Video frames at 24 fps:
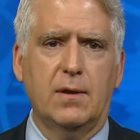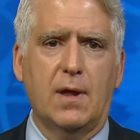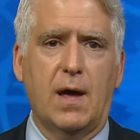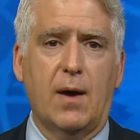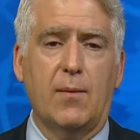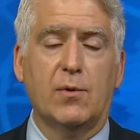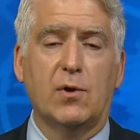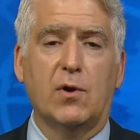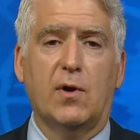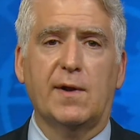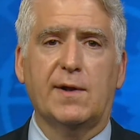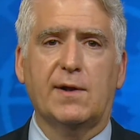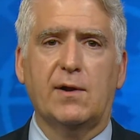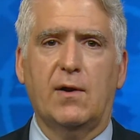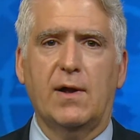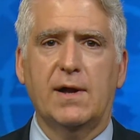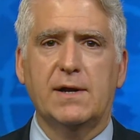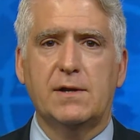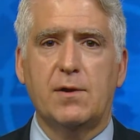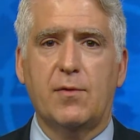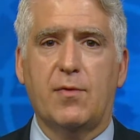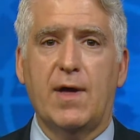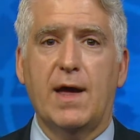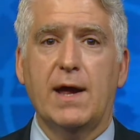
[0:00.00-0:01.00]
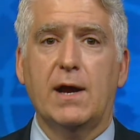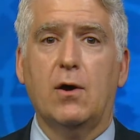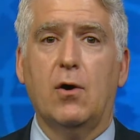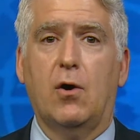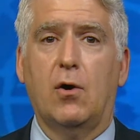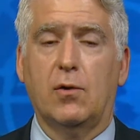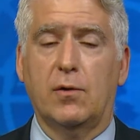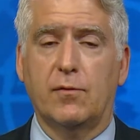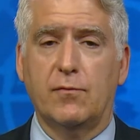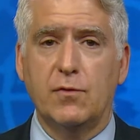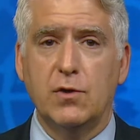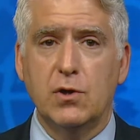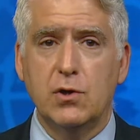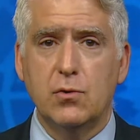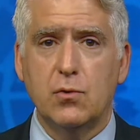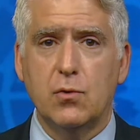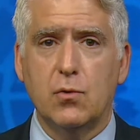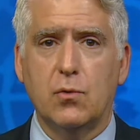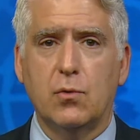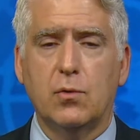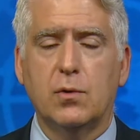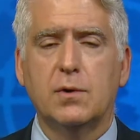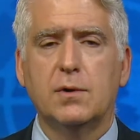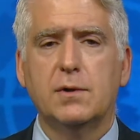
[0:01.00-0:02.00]
I would also like to thank all of
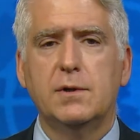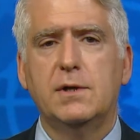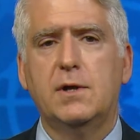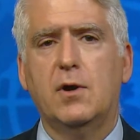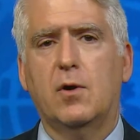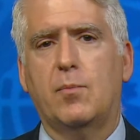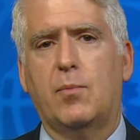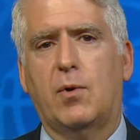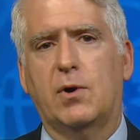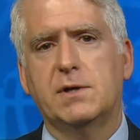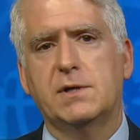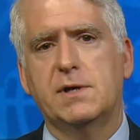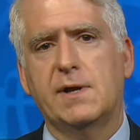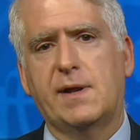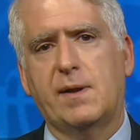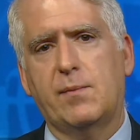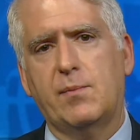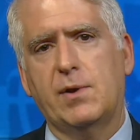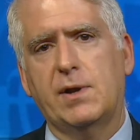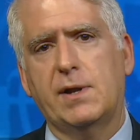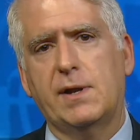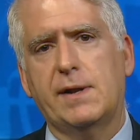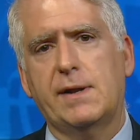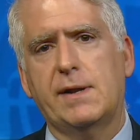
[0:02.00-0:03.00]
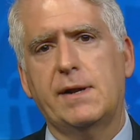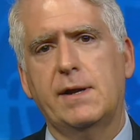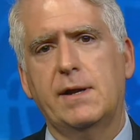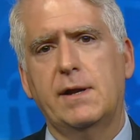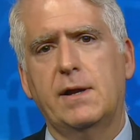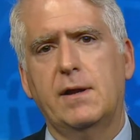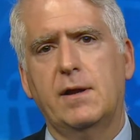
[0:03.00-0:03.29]
you, dear participants,